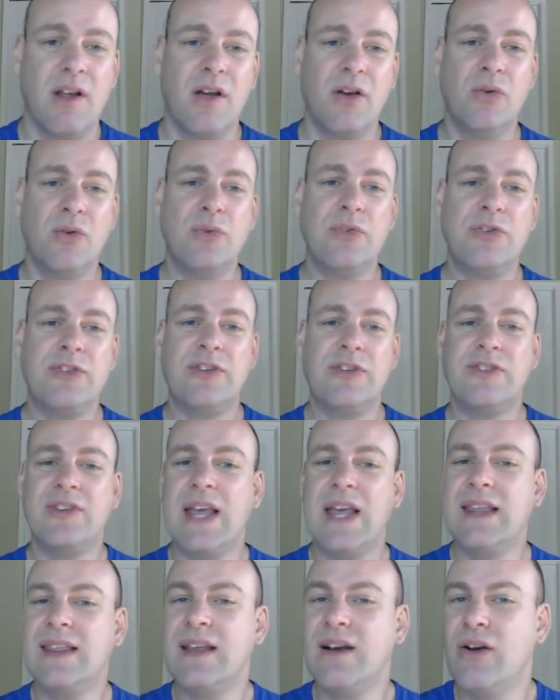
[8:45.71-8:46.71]
Who's to
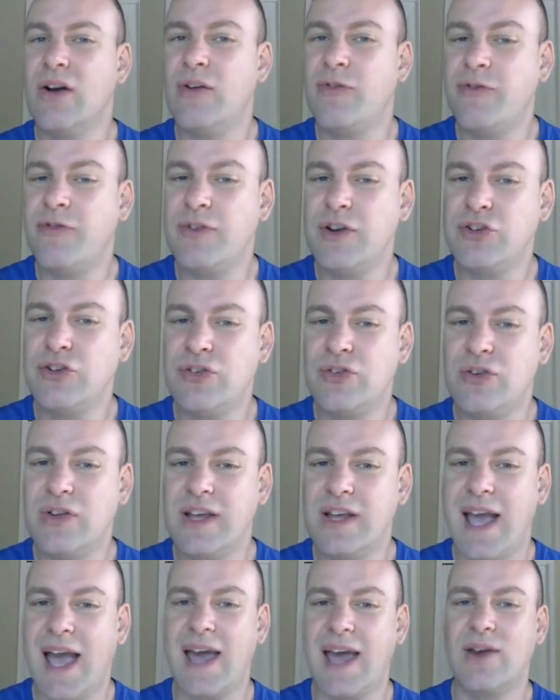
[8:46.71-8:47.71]
say their official
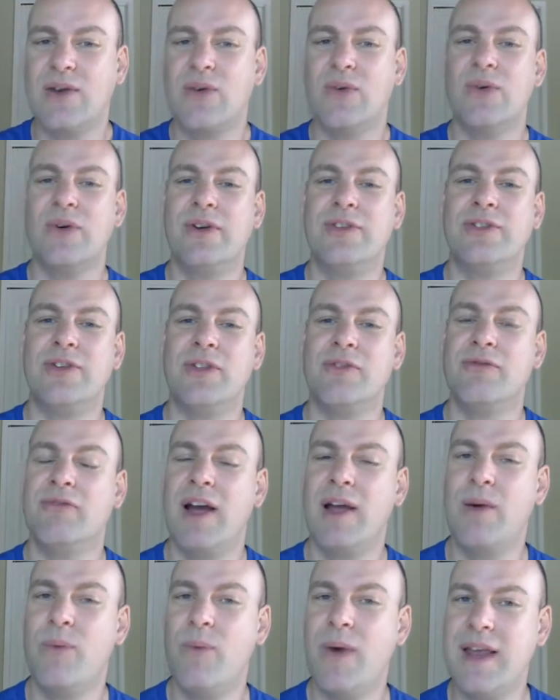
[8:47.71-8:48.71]
categories are the
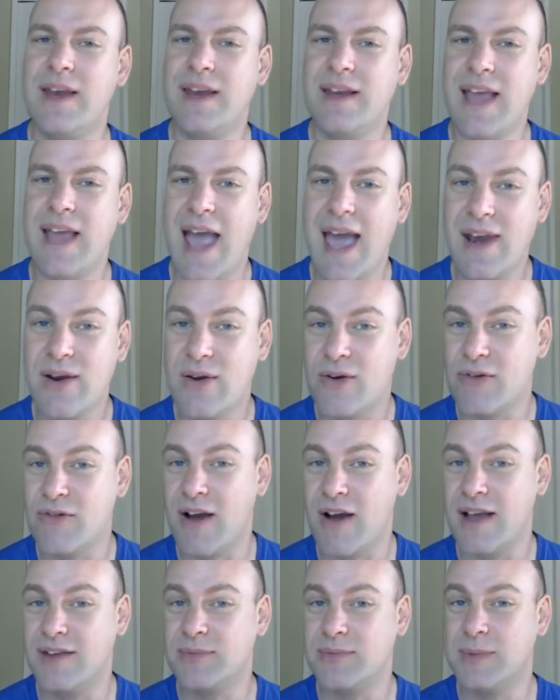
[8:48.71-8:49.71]
right way to
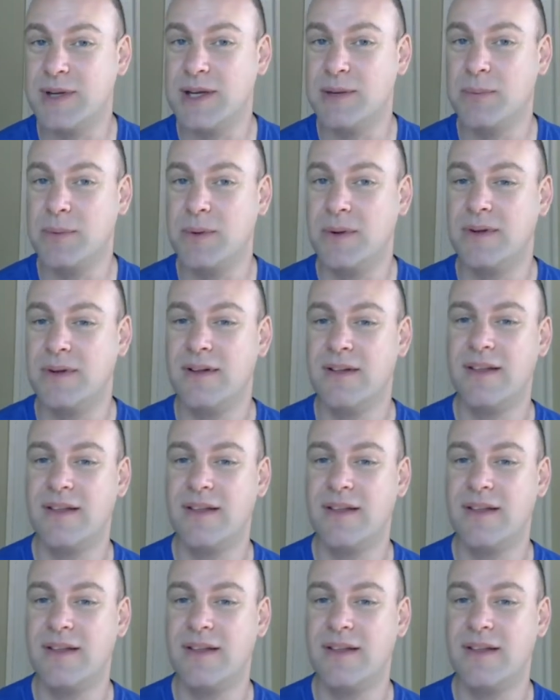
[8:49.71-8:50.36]
categorize people?